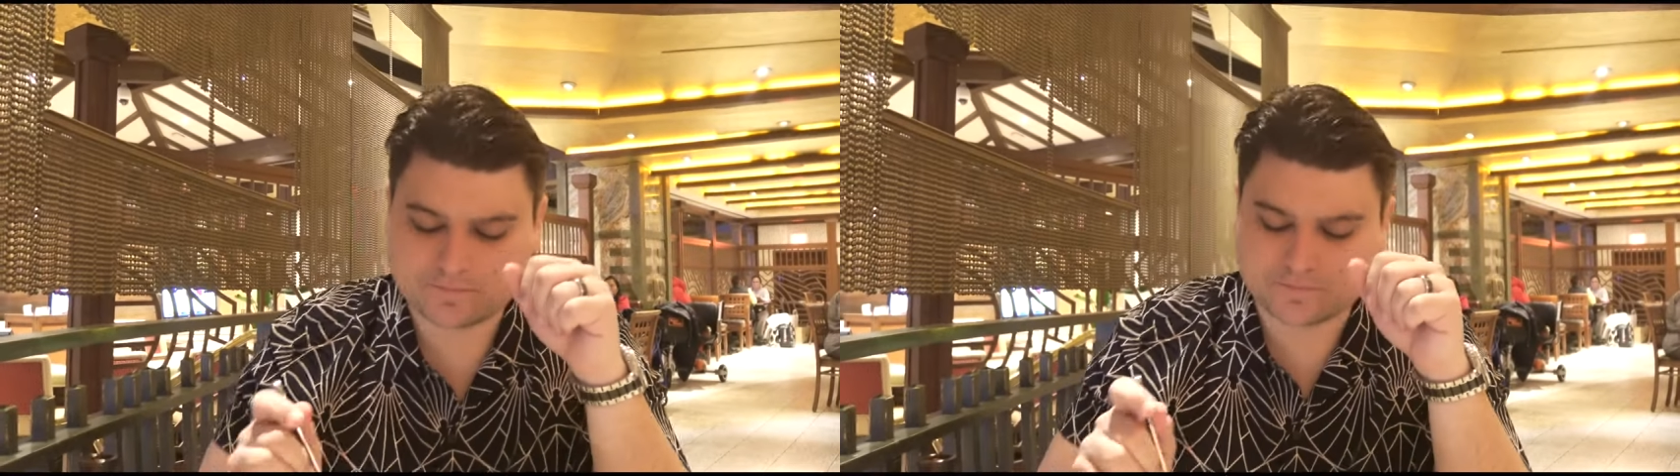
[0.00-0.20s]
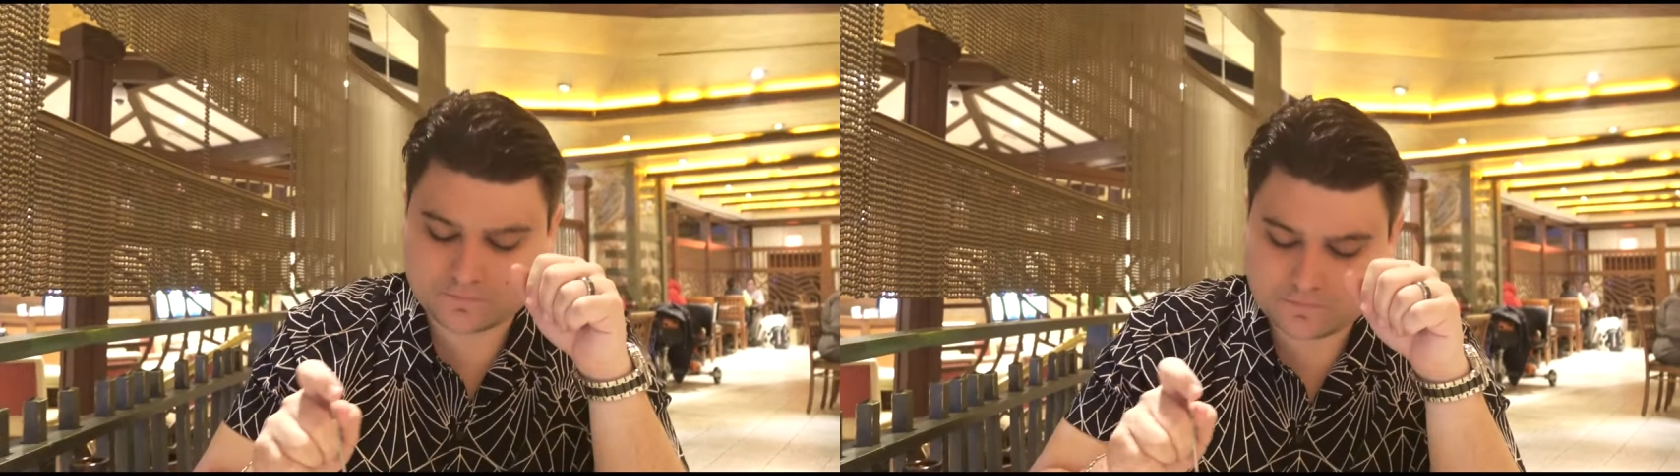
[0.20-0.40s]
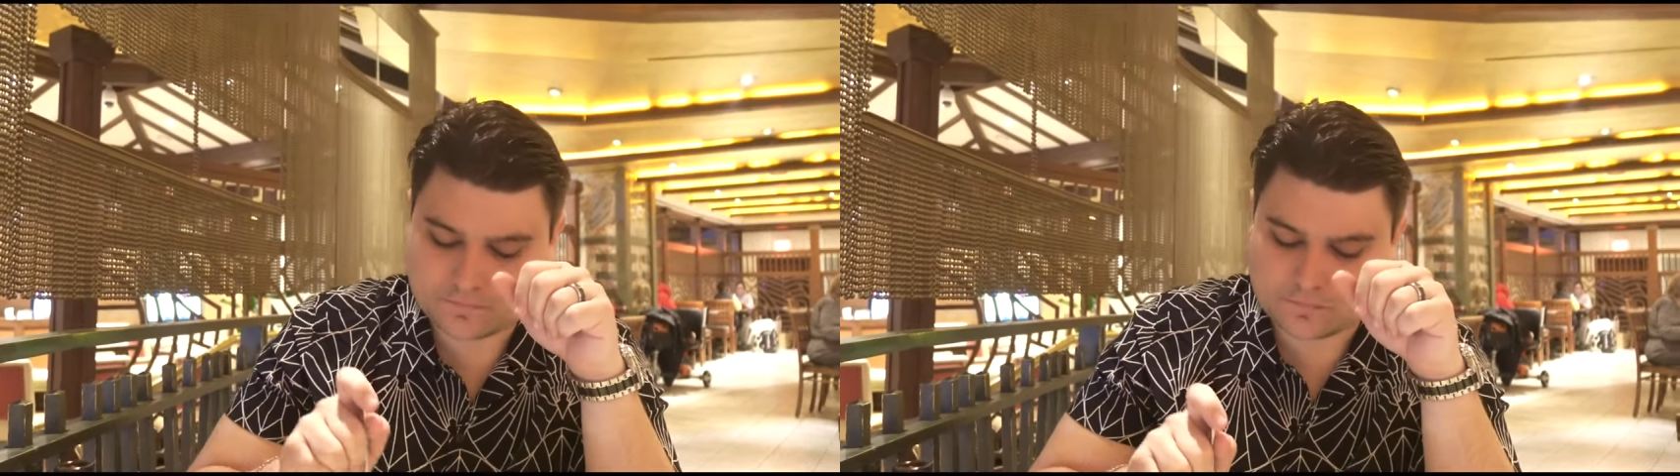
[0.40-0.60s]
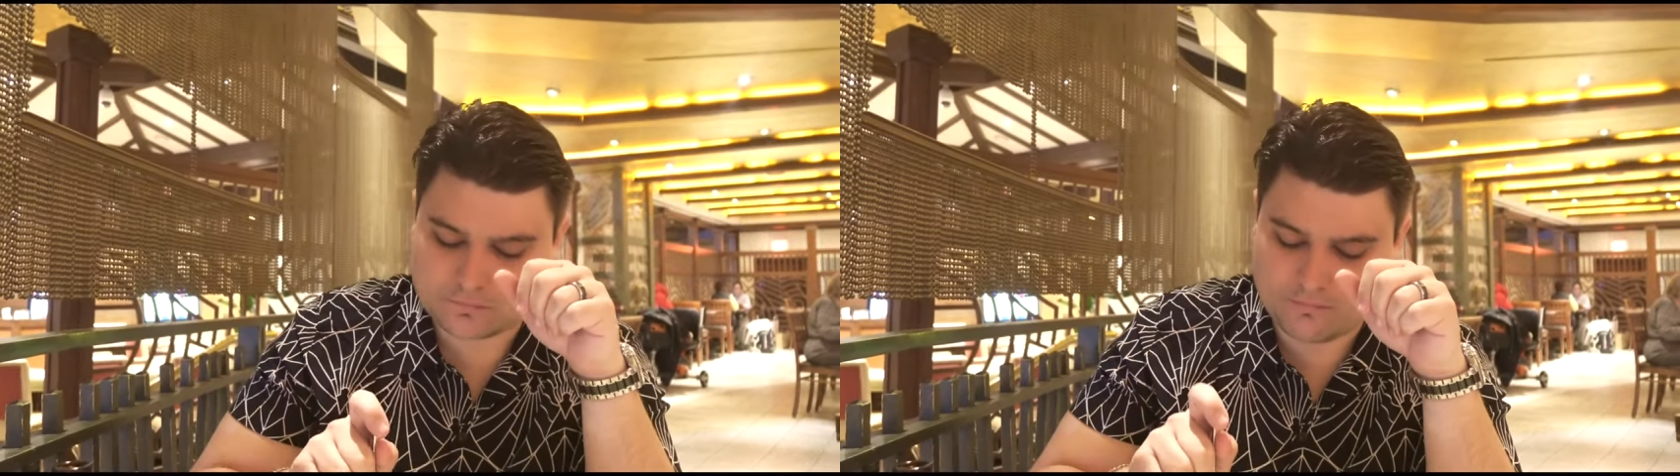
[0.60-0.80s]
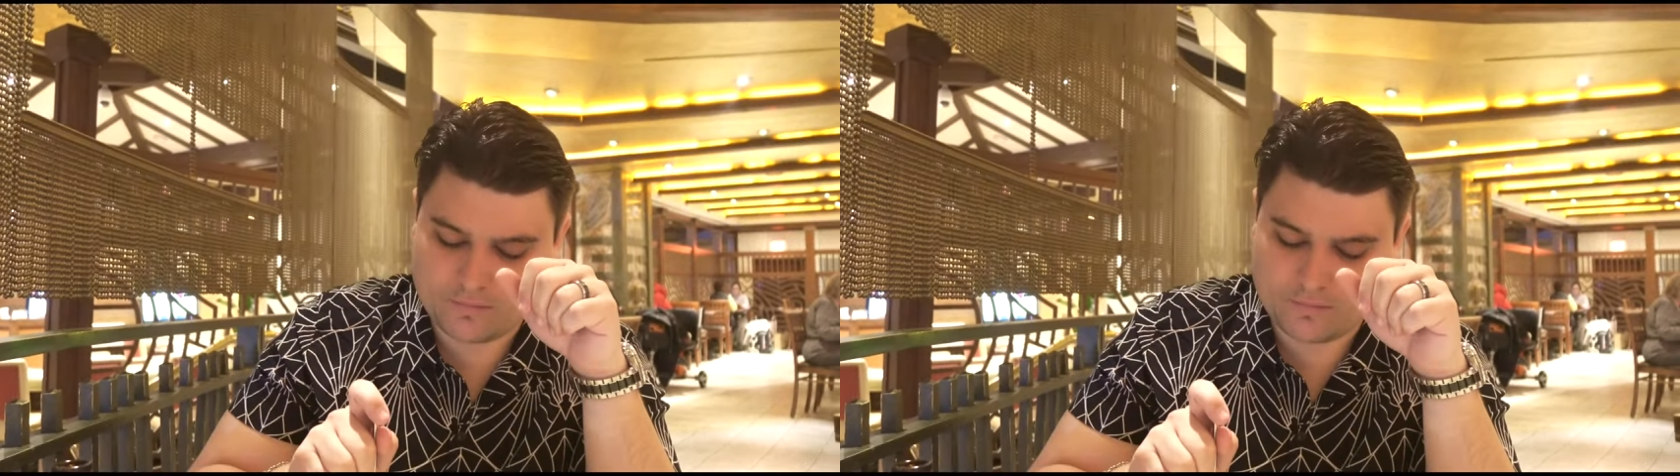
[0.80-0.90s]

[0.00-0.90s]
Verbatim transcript: What's a rating though?